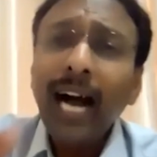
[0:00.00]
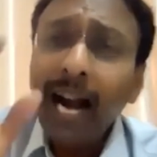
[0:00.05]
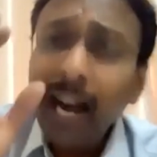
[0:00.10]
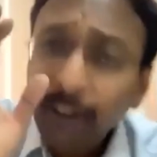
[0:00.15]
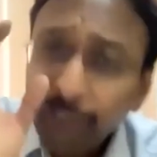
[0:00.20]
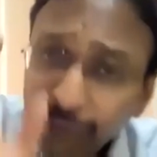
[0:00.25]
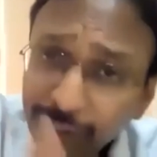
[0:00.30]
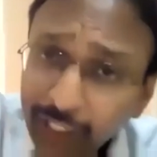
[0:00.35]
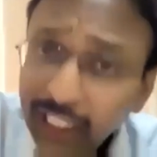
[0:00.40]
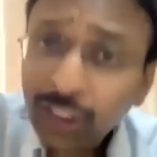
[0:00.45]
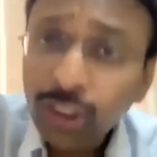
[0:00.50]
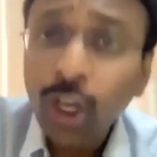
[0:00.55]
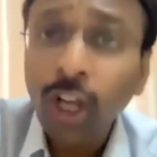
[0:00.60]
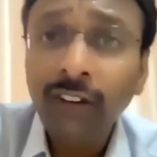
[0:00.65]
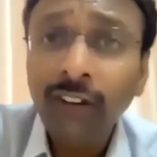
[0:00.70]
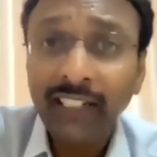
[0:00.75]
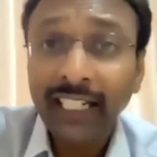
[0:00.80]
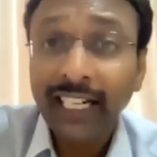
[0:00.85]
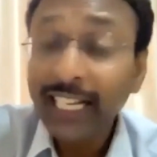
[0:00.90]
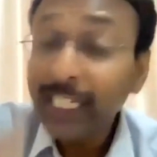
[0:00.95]
after
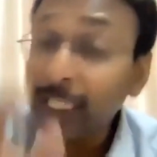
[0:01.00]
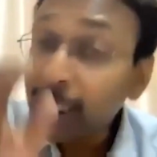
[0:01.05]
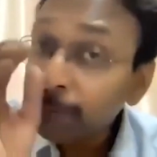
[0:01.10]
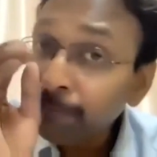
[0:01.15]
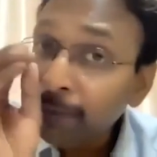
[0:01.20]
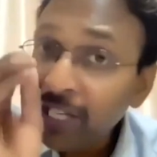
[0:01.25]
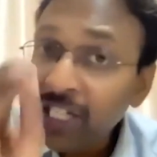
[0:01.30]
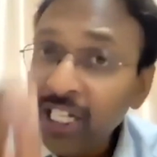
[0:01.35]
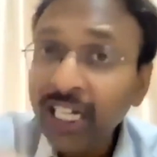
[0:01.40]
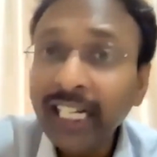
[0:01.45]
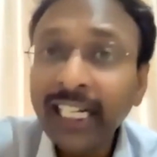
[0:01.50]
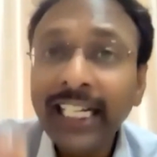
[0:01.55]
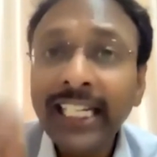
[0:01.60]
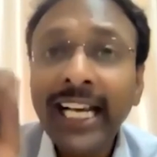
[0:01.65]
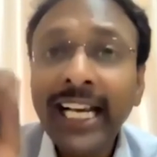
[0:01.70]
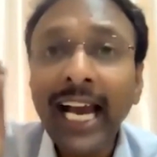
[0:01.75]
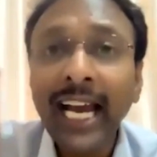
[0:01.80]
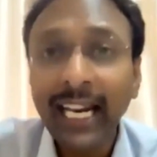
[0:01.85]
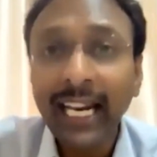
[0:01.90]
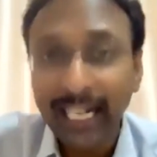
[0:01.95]
solving, especially
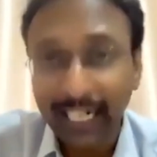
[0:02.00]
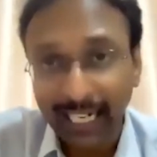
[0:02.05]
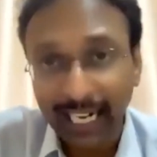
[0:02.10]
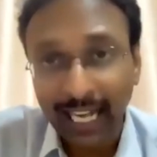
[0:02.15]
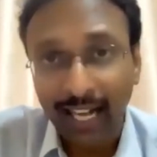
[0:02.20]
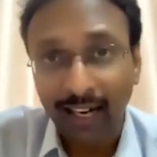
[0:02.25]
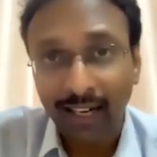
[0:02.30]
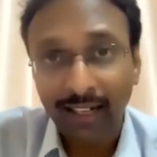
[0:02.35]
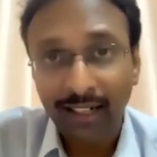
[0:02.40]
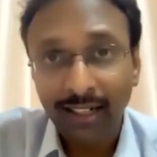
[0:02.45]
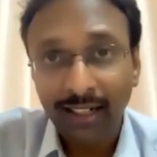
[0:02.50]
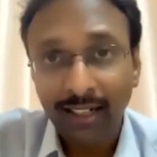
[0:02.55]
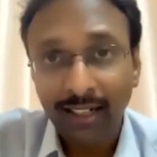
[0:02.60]
DILR,